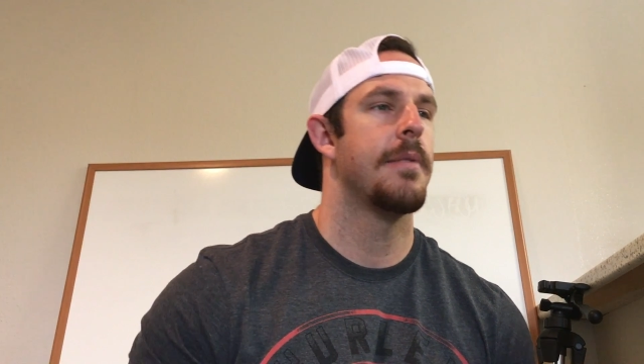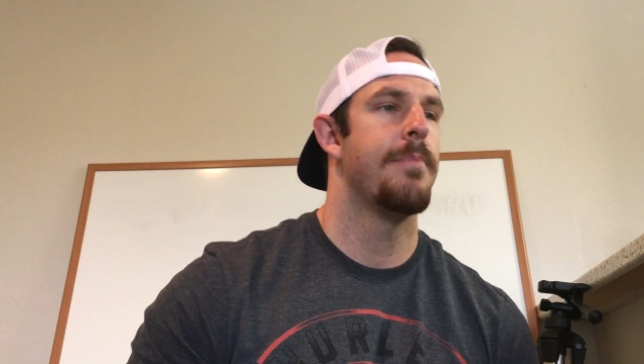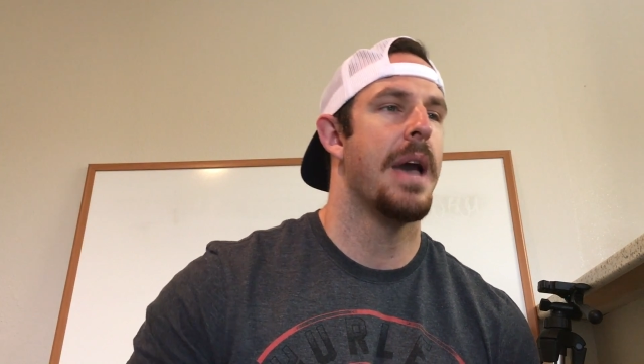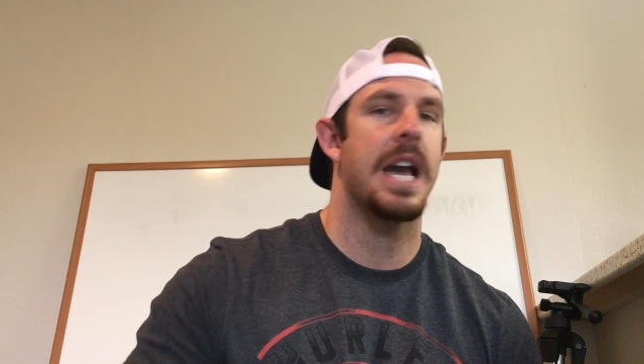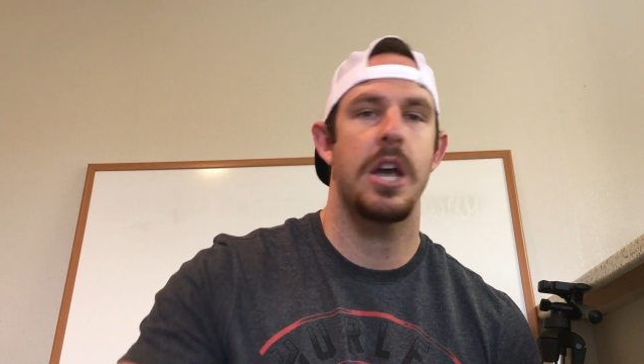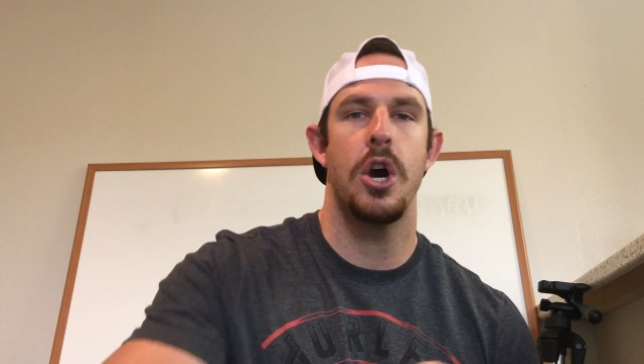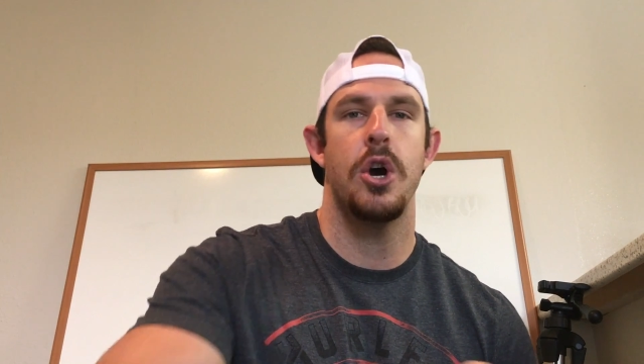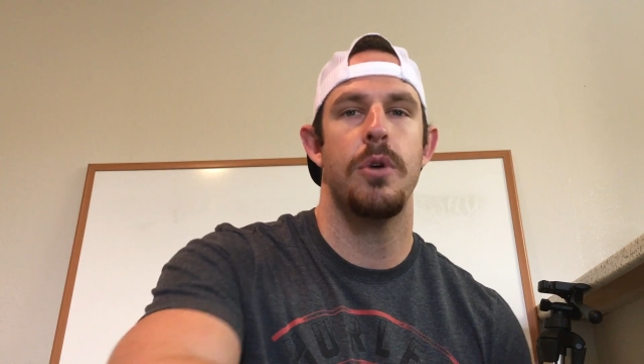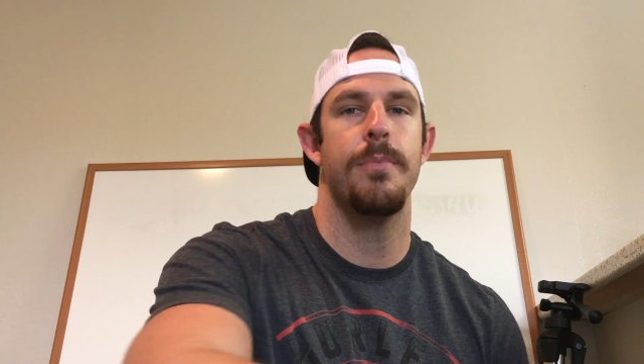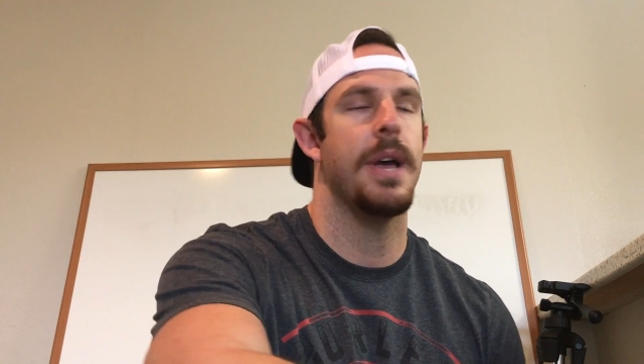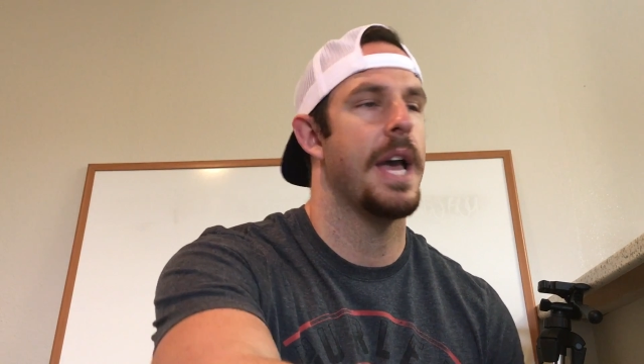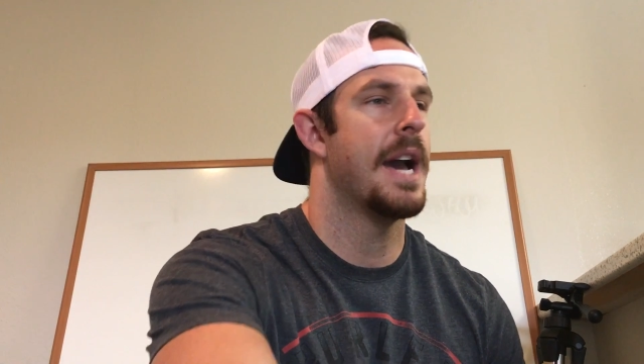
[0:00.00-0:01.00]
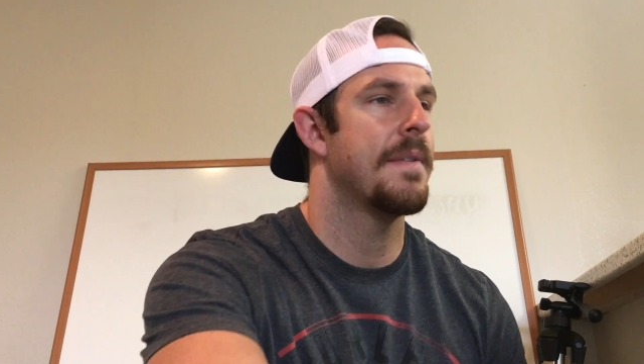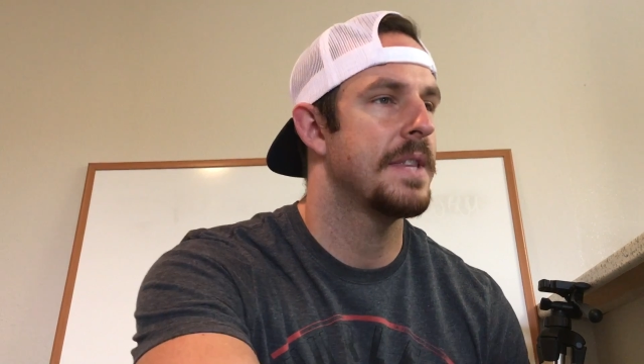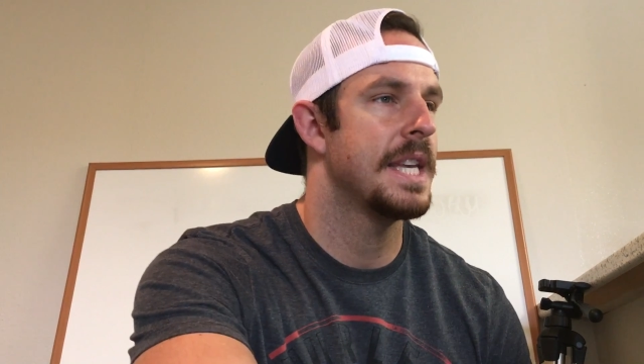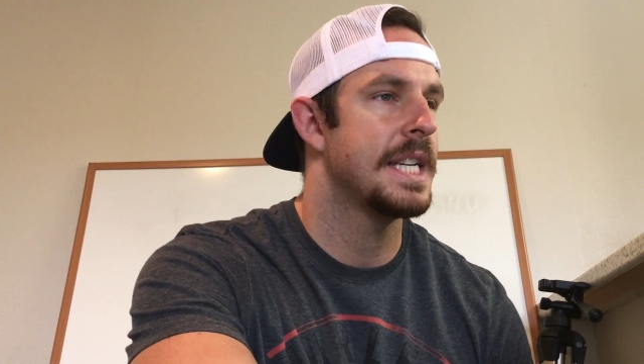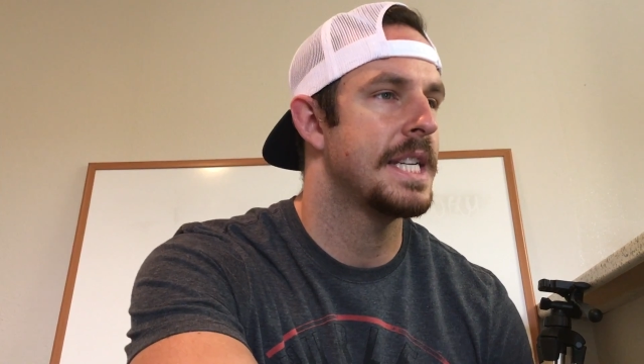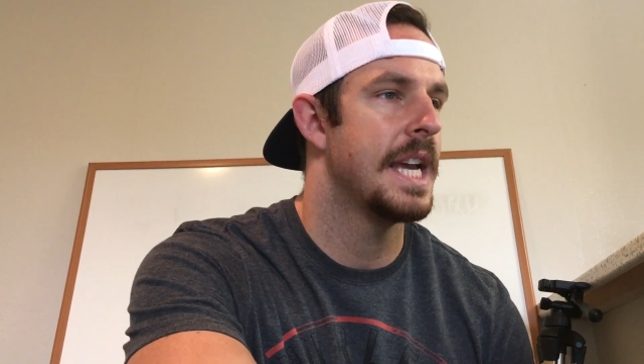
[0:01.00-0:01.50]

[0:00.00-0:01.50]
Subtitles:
back home after that